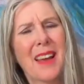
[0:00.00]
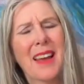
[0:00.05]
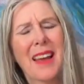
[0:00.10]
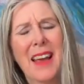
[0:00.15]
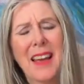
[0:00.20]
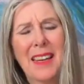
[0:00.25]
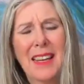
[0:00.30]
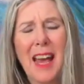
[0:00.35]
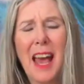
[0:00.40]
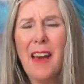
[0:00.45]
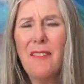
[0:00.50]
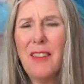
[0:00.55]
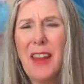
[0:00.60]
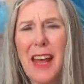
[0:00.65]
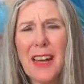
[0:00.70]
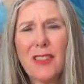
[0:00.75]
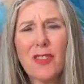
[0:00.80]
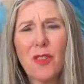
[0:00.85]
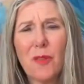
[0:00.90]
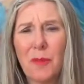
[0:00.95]
and have an
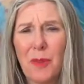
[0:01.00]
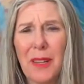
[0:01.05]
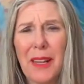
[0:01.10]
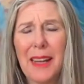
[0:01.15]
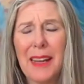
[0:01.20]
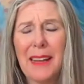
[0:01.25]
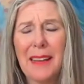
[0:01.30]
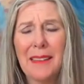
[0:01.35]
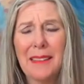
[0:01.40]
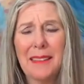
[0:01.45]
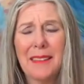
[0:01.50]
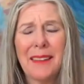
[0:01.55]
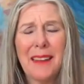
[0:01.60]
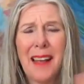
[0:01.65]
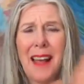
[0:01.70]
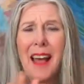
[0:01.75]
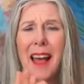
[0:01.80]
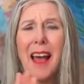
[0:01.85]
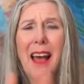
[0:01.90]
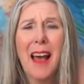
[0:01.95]
actual plan,
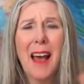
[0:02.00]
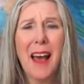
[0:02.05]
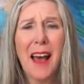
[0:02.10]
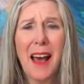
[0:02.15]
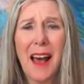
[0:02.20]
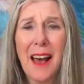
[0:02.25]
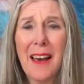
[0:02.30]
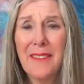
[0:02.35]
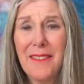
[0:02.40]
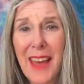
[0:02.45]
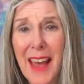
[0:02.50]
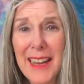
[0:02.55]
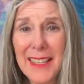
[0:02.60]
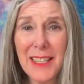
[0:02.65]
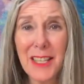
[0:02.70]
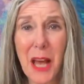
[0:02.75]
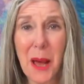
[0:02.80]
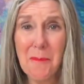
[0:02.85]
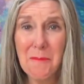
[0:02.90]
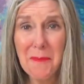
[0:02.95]

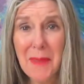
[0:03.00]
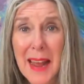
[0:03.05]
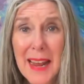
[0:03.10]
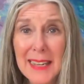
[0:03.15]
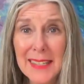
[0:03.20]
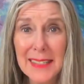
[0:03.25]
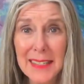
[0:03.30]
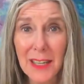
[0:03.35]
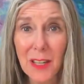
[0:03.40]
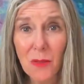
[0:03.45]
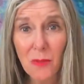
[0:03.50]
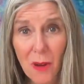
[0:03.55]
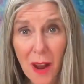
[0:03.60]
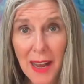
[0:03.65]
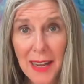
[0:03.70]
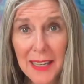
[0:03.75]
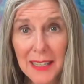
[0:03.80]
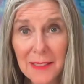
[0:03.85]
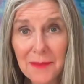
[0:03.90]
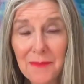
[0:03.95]
that's amazing,
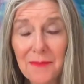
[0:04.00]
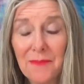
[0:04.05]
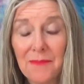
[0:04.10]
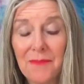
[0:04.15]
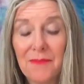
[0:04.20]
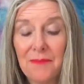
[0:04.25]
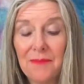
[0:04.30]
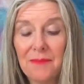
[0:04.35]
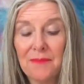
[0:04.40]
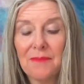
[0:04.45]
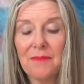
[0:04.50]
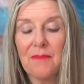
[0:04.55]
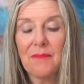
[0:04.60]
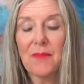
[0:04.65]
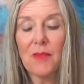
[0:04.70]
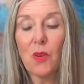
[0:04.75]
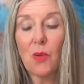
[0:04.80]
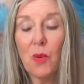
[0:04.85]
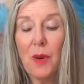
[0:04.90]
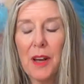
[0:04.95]
right?
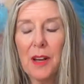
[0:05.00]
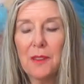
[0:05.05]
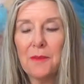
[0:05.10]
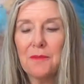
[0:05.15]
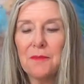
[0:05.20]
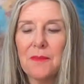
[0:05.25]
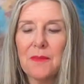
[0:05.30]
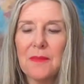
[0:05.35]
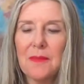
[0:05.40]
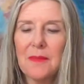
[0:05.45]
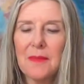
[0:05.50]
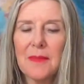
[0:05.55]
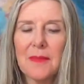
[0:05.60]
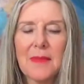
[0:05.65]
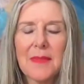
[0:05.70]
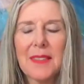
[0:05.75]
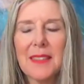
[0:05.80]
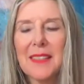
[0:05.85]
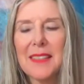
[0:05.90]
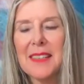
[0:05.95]
Well,
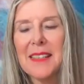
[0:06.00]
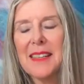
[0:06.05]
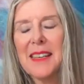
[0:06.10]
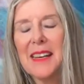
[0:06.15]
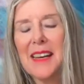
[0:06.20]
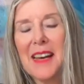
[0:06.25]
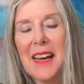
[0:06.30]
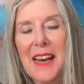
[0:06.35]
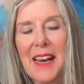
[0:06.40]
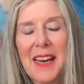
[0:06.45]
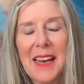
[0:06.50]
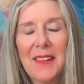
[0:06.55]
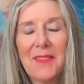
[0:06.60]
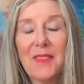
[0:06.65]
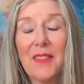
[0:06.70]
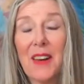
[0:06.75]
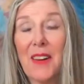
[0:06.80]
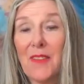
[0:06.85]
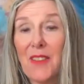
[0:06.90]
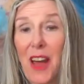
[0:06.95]

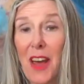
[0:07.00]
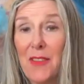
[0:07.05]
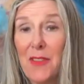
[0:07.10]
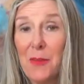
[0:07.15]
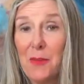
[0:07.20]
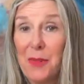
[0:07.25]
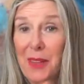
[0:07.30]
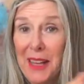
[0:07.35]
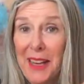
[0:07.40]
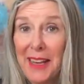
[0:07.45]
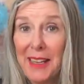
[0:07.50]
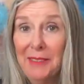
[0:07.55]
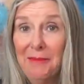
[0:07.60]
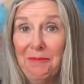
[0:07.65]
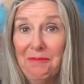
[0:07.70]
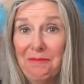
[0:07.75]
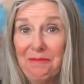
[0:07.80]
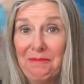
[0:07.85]
I've, I've got the plan